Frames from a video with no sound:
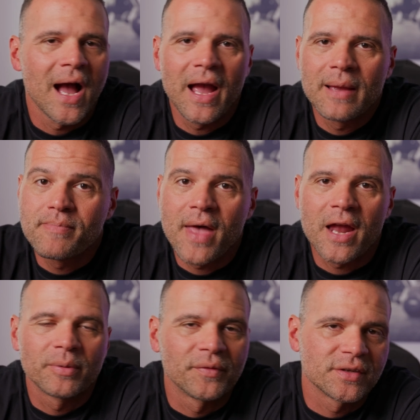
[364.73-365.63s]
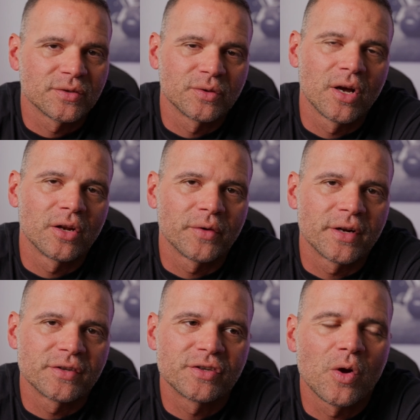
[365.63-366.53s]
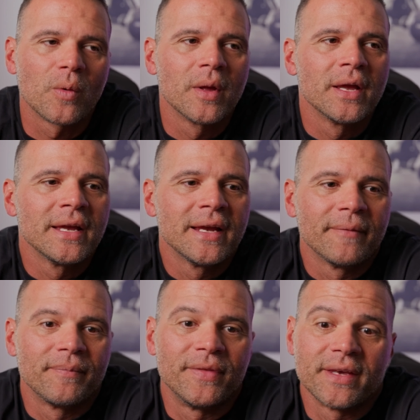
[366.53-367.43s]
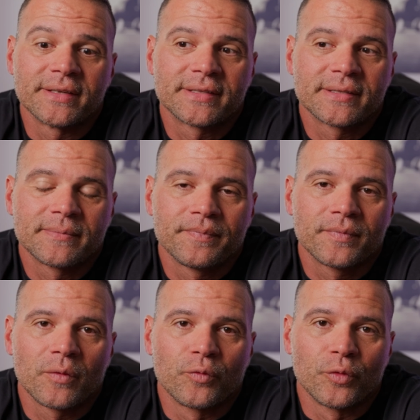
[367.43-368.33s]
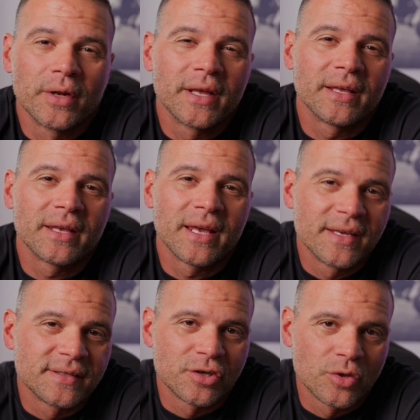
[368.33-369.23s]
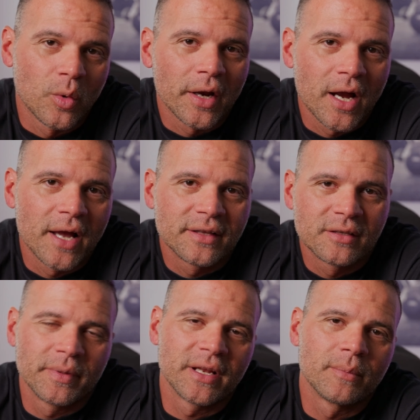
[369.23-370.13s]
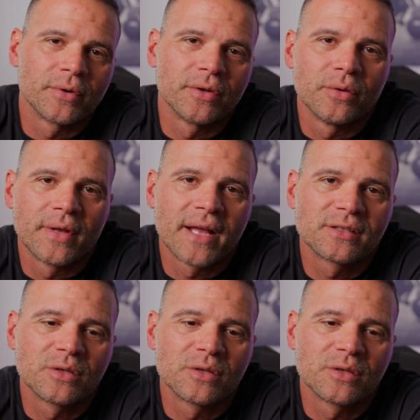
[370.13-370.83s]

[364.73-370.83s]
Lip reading: I am not a professional color grader, so this really is a shortcut to being able to do that.